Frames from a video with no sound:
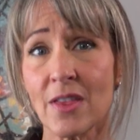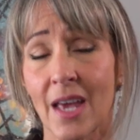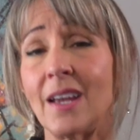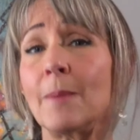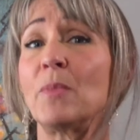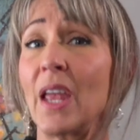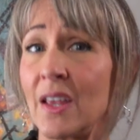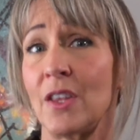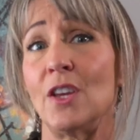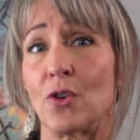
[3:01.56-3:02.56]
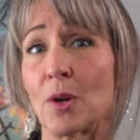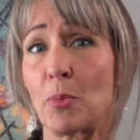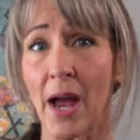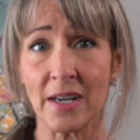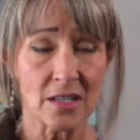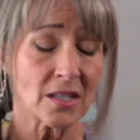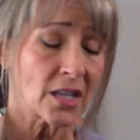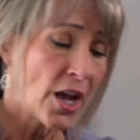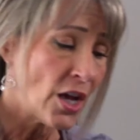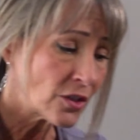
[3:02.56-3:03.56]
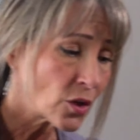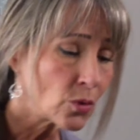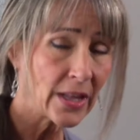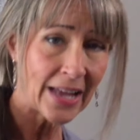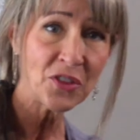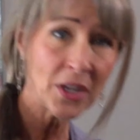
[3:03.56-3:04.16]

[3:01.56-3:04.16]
think, in the yoga practice. So let